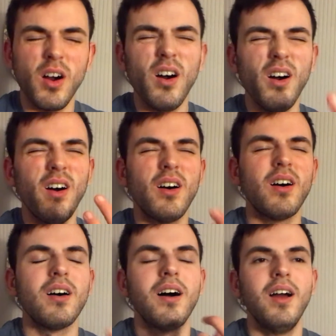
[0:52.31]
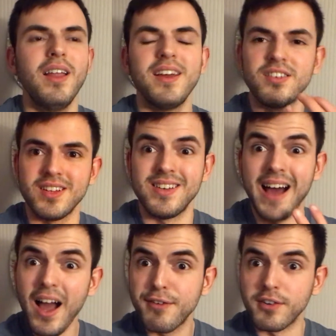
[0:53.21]
ah, oh, they are to
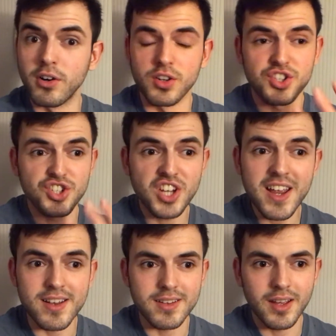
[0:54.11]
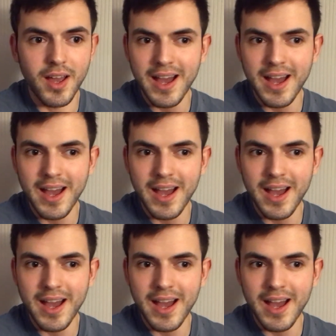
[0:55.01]
die for, shit.